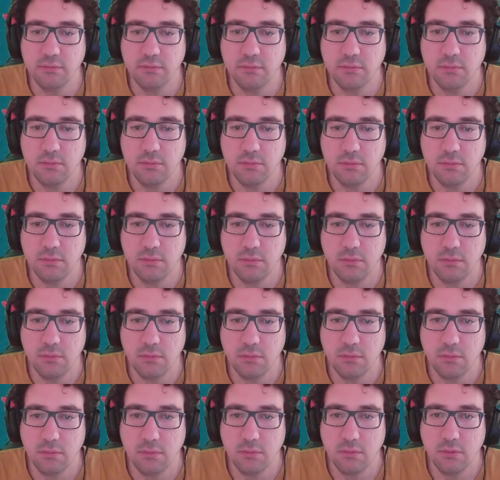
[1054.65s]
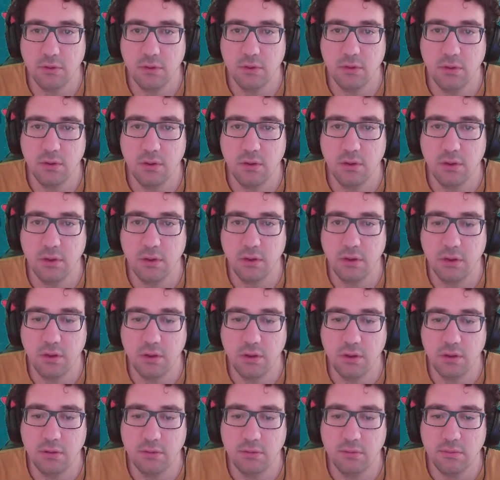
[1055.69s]

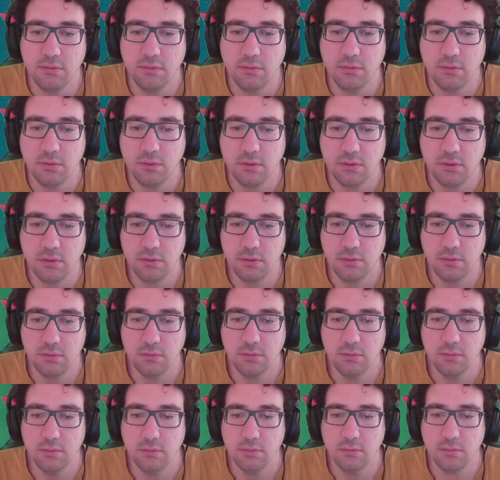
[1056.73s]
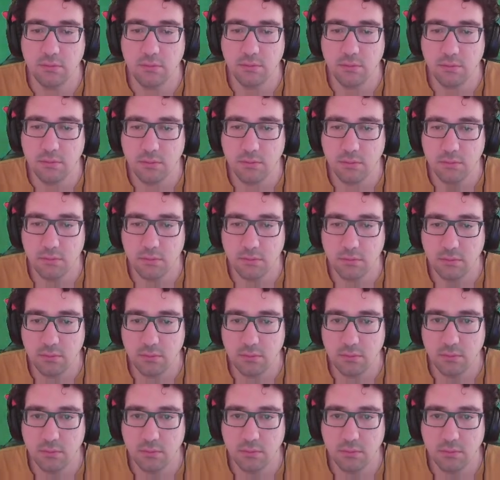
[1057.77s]

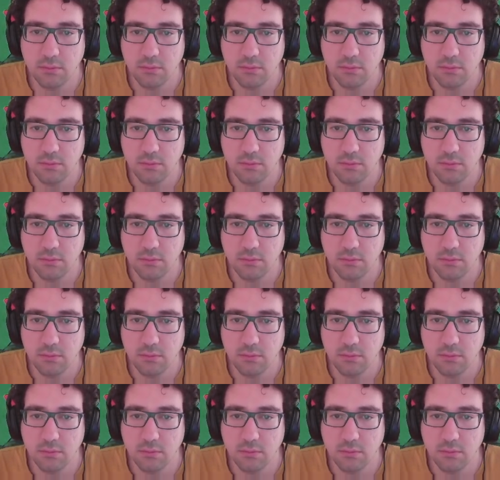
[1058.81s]
Nobody speaks.